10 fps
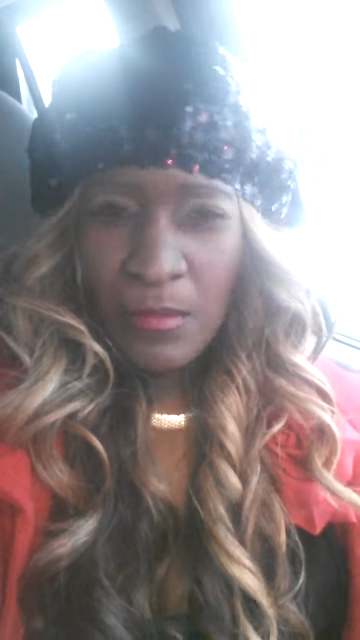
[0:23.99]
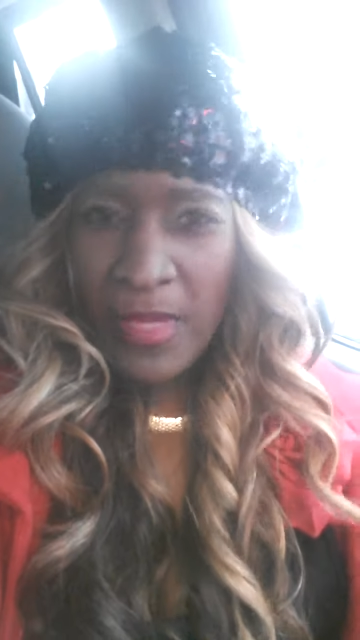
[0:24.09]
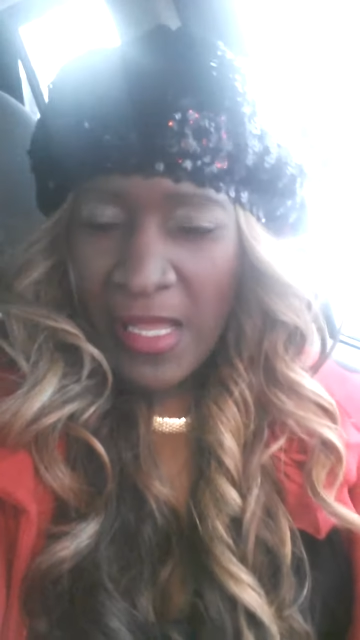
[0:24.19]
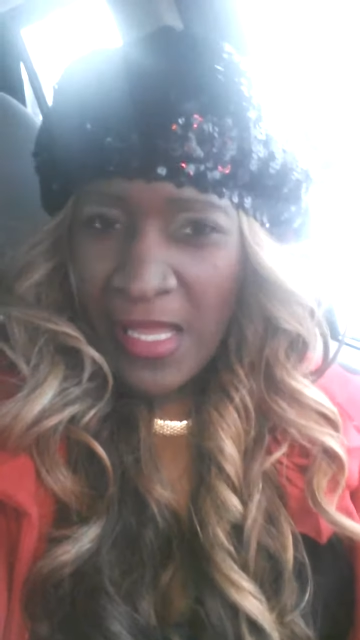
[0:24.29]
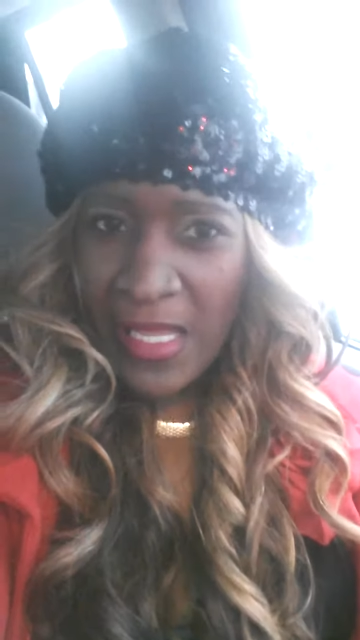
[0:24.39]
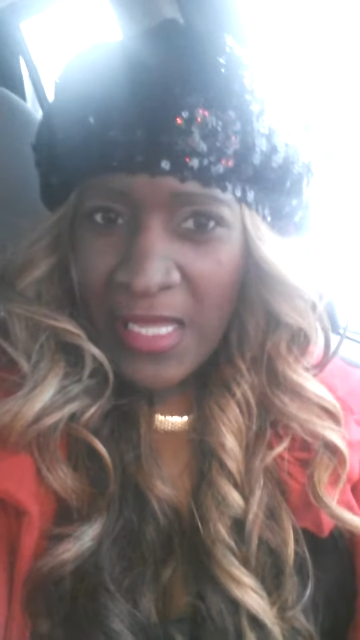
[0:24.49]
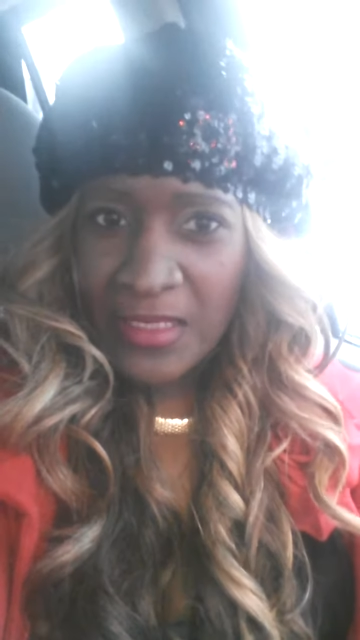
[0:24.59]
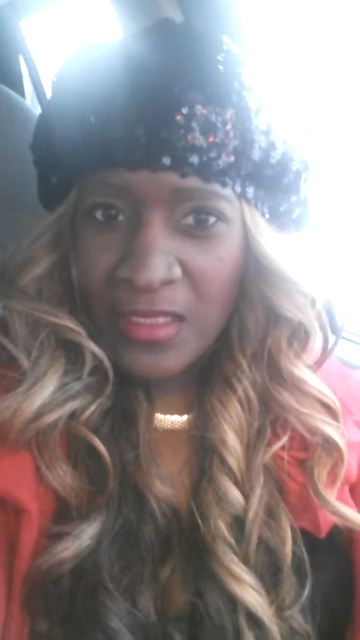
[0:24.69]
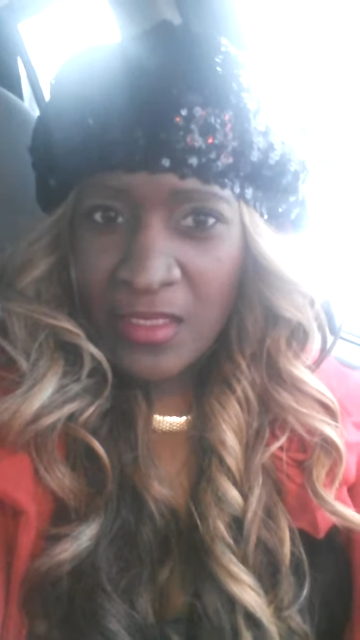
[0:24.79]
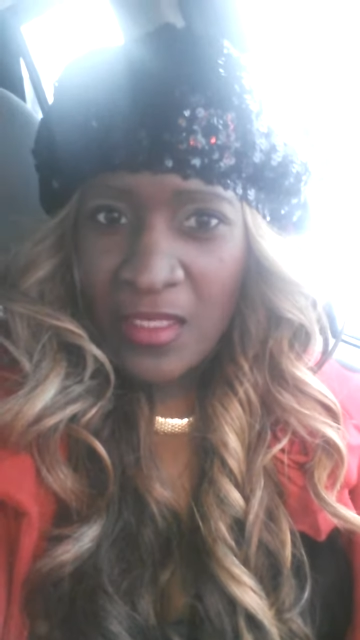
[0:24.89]

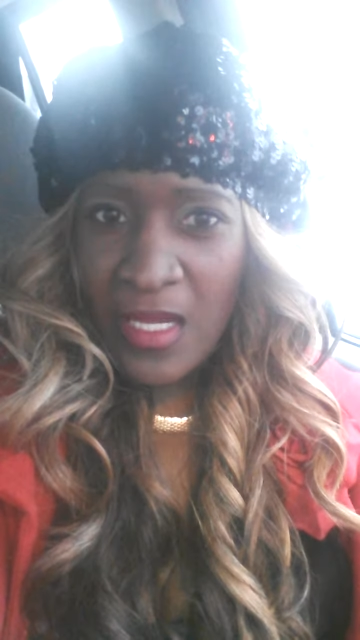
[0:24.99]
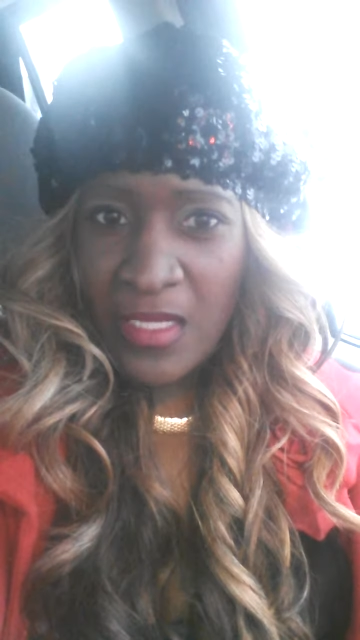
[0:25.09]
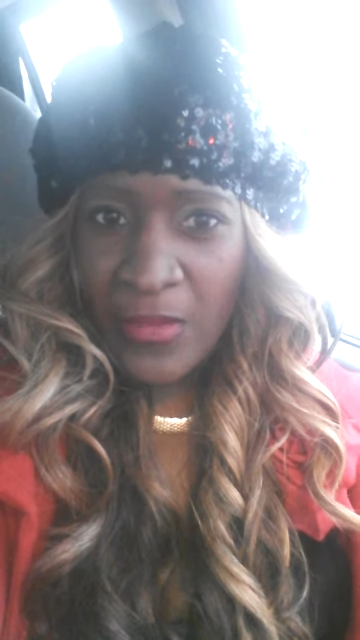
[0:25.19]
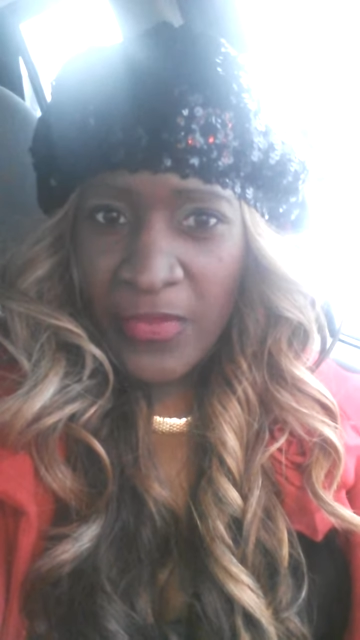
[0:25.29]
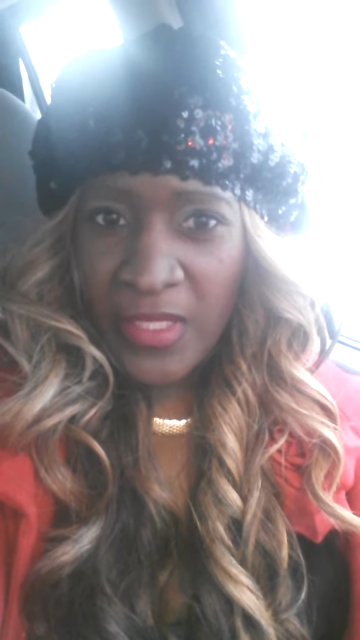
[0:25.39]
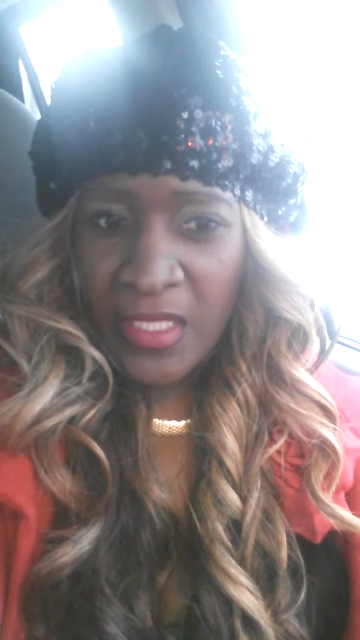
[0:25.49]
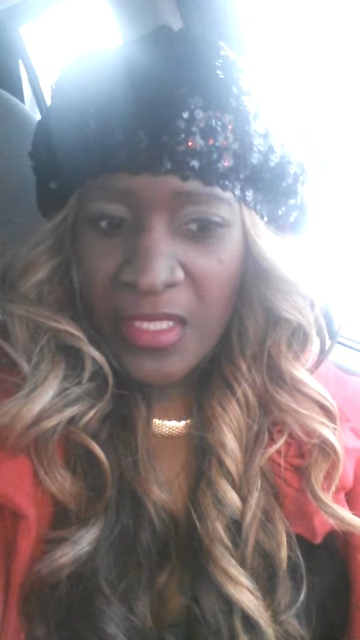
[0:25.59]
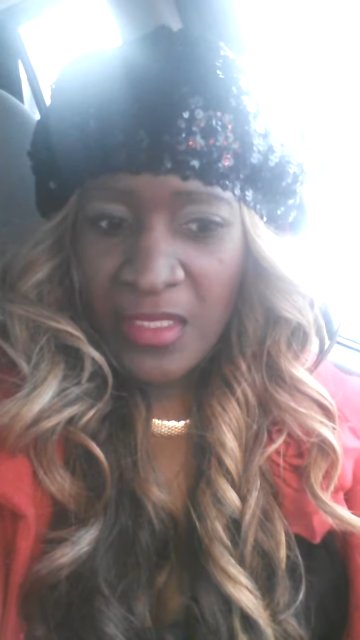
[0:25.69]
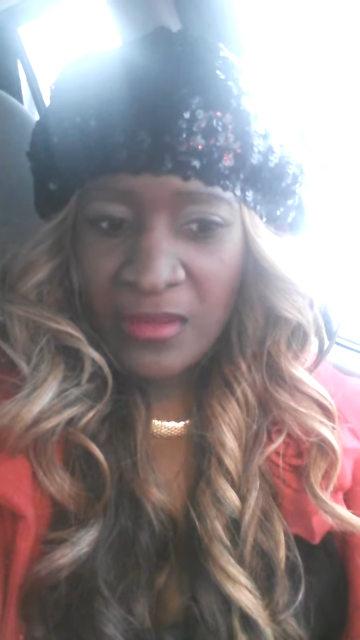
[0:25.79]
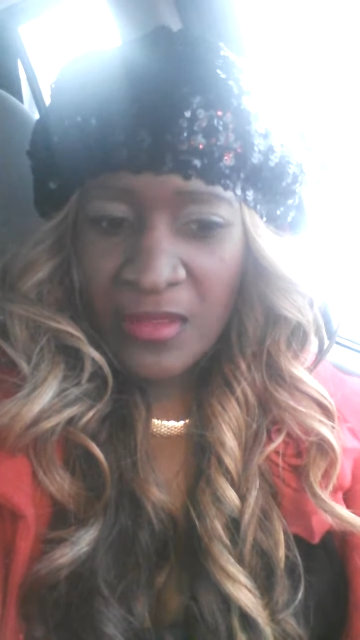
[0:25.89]
behind in a lot of
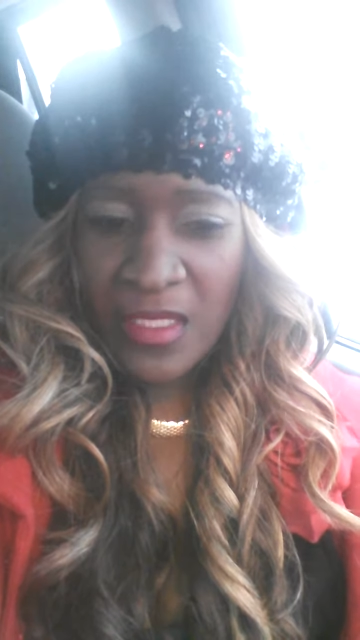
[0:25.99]
things.